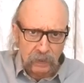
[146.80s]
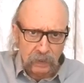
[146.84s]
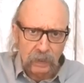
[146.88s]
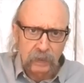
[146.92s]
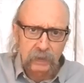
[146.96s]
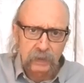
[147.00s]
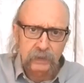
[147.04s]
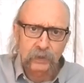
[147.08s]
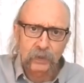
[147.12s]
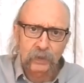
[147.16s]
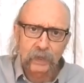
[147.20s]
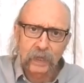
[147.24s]

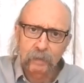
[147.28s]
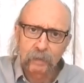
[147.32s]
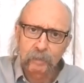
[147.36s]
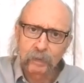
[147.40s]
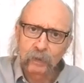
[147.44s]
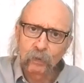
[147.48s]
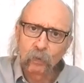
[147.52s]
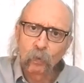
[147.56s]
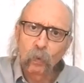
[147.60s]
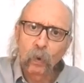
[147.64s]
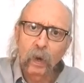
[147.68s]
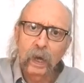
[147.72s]
So that'd be
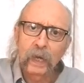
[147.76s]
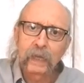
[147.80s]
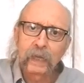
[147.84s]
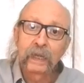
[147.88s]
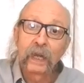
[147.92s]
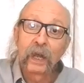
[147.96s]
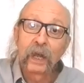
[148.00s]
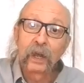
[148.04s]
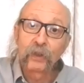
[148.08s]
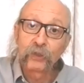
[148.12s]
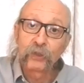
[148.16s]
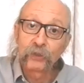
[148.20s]

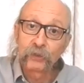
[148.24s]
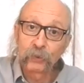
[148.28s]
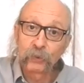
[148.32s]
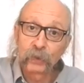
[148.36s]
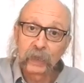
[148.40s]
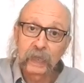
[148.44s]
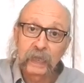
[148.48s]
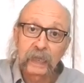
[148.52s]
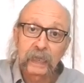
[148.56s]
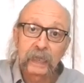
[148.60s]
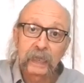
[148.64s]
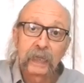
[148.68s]
1,
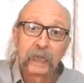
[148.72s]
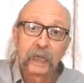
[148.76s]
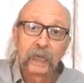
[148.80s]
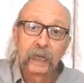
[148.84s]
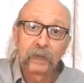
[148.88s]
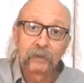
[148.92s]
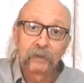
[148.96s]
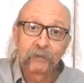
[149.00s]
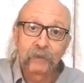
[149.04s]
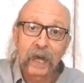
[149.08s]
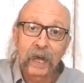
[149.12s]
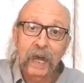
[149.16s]
3,
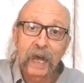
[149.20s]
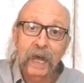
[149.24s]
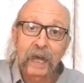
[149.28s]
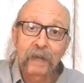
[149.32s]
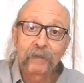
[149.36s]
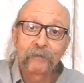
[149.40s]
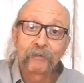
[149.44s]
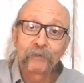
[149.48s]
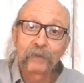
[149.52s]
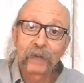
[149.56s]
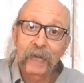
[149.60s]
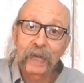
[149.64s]

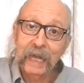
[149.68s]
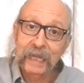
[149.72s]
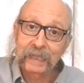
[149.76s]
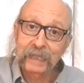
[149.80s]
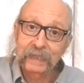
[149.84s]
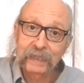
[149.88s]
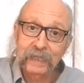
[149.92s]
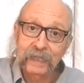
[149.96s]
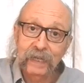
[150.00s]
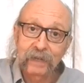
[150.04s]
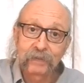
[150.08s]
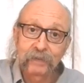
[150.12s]
5, flat
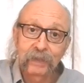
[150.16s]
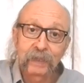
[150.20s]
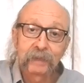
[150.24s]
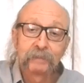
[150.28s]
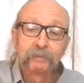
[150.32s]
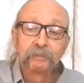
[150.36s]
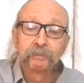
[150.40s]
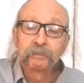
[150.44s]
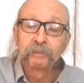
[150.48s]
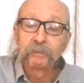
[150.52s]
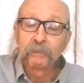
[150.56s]
7,